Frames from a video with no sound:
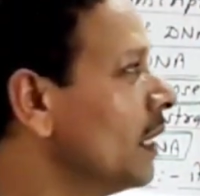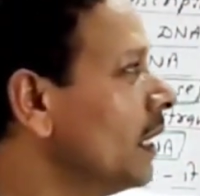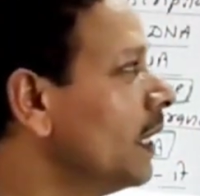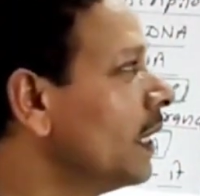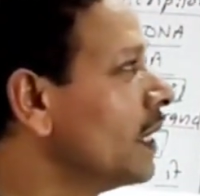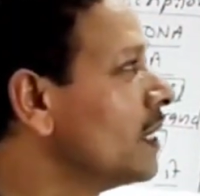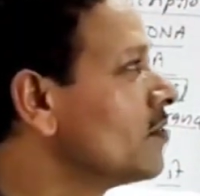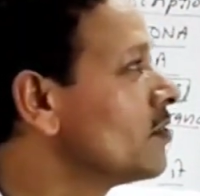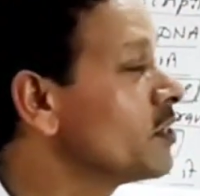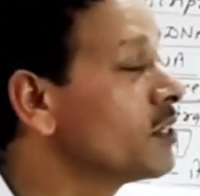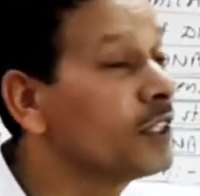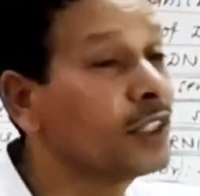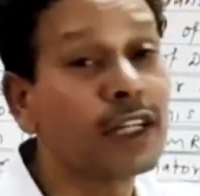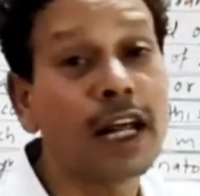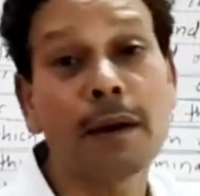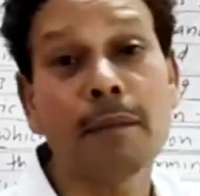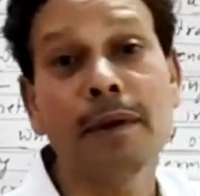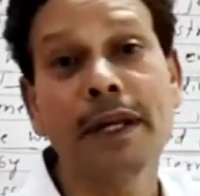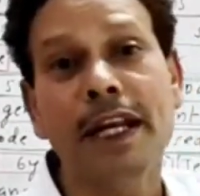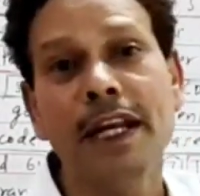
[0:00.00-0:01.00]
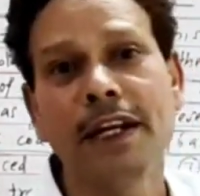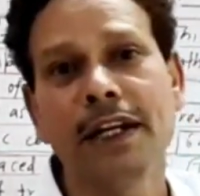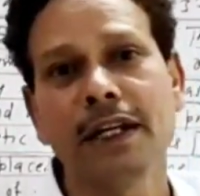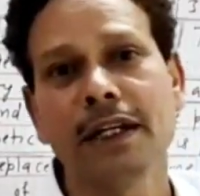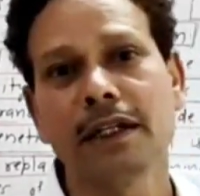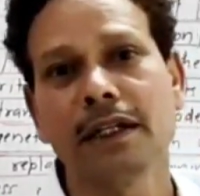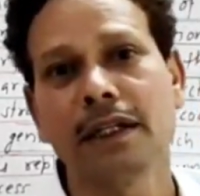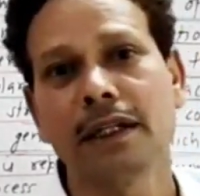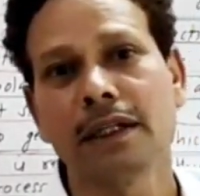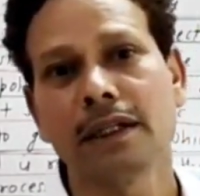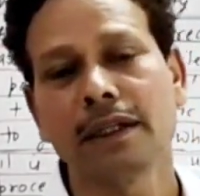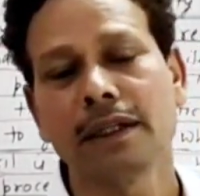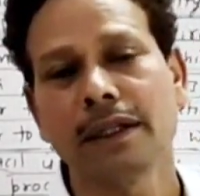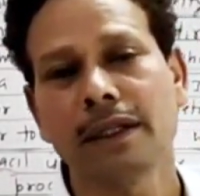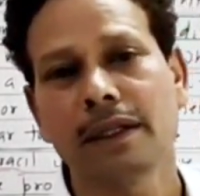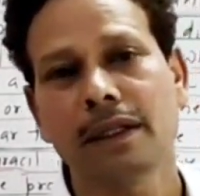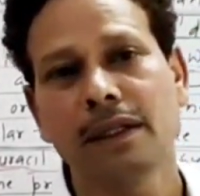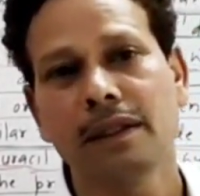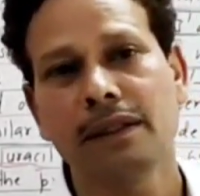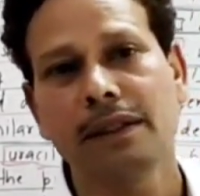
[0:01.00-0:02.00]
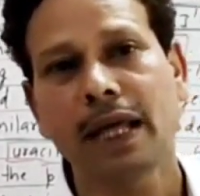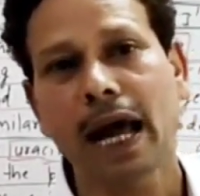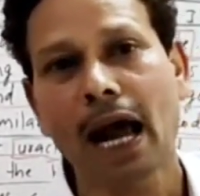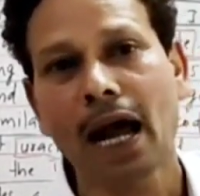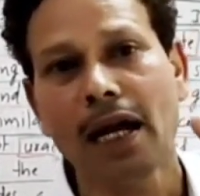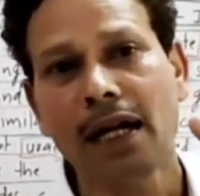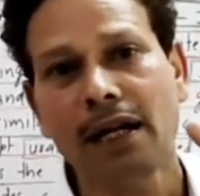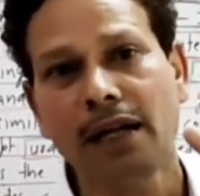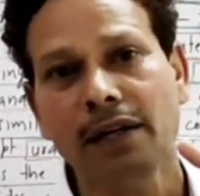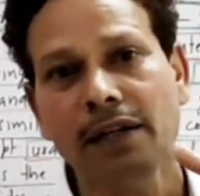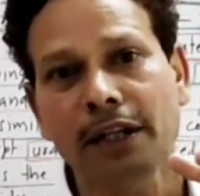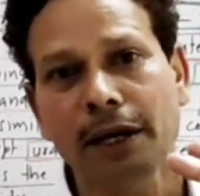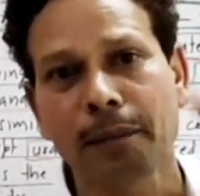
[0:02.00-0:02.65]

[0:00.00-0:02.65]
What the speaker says: it is terminator. That